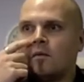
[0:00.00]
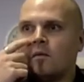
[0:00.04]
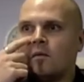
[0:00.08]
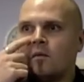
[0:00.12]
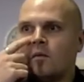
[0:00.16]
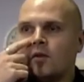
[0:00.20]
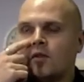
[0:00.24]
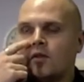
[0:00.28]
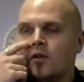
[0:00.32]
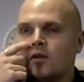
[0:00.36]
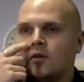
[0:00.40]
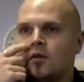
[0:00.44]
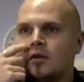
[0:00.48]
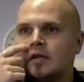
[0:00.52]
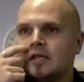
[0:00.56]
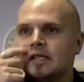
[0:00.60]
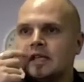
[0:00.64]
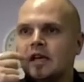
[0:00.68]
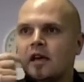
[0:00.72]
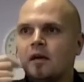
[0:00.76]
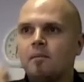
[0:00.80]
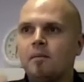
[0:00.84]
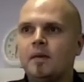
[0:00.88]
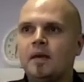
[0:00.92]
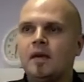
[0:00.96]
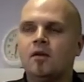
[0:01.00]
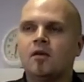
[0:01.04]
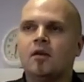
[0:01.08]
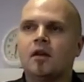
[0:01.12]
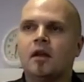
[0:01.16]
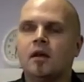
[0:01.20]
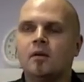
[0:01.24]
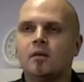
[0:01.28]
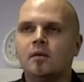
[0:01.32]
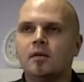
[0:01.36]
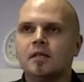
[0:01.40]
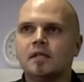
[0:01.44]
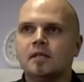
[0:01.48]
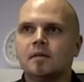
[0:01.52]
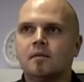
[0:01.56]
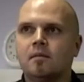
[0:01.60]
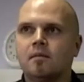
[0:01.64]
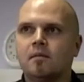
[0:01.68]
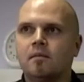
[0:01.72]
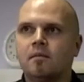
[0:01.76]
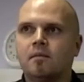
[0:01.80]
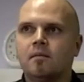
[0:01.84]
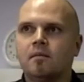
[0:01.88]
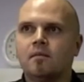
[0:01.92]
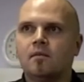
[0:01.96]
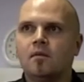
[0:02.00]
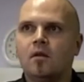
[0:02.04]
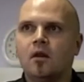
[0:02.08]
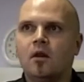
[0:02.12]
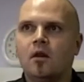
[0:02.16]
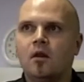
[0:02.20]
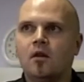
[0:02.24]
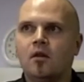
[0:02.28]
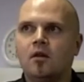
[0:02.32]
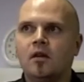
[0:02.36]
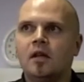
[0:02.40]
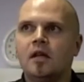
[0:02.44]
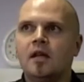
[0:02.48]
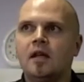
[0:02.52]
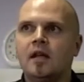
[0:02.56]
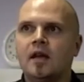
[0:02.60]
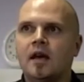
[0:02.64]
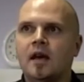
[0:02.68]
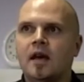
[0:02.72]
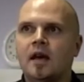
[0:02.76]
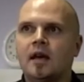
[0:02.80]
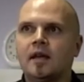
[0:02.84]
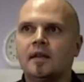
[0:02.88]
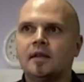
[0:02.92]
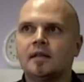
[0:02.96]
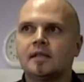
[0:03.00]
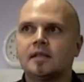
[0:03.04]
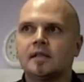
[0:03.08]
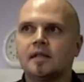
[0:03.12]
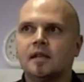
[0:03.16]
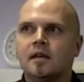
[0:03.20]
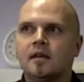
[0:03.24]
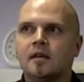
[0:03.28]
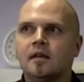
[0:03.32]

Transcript: With the course that I've been on, I was looking at